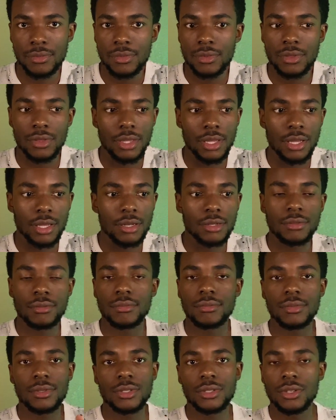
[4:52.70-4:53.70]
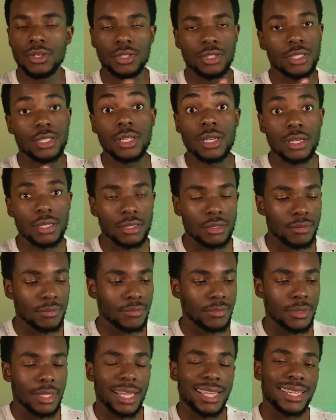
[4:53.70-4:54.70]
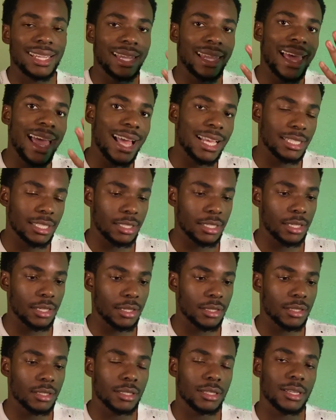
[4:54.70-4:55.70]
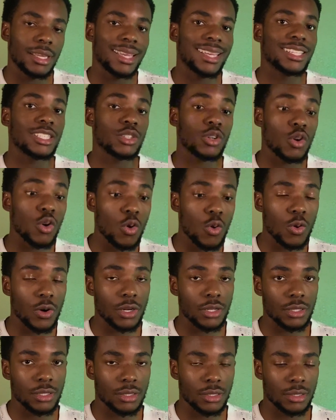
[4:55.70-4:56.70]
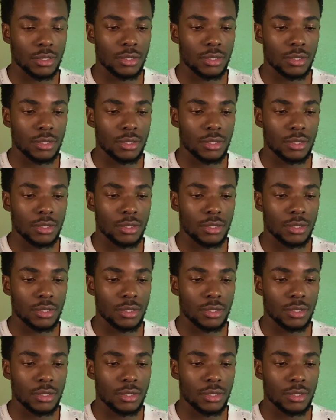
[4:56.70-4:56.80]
then you're just done. And the last thing is chords.